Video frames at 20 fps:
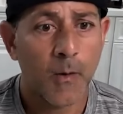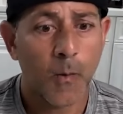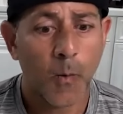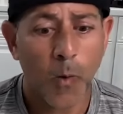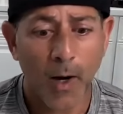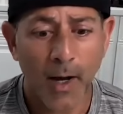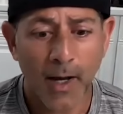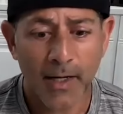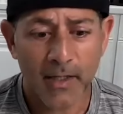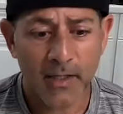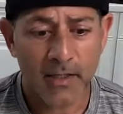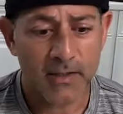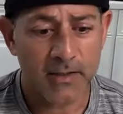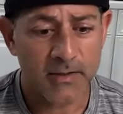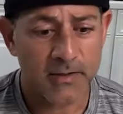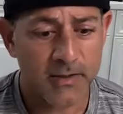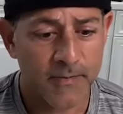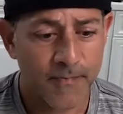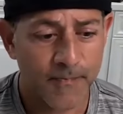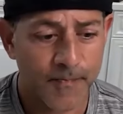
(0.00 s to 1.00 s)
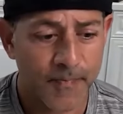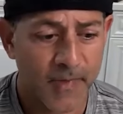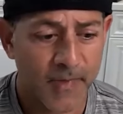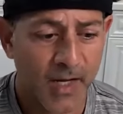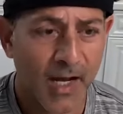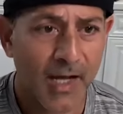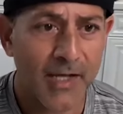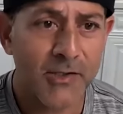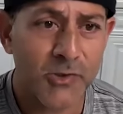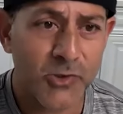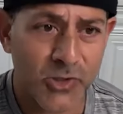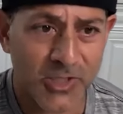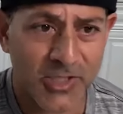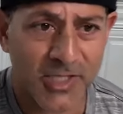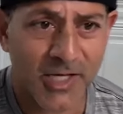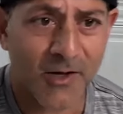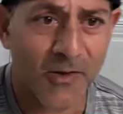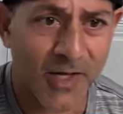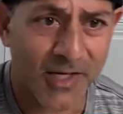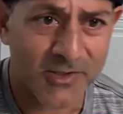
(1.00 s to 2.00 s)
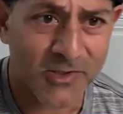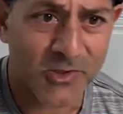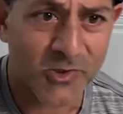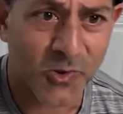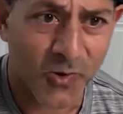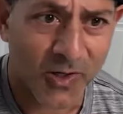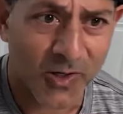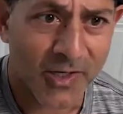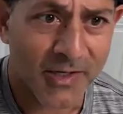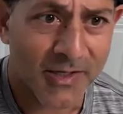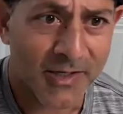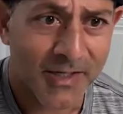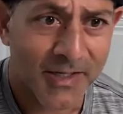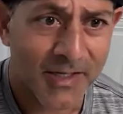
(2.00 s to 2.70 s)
Why? Because I used to tell that story.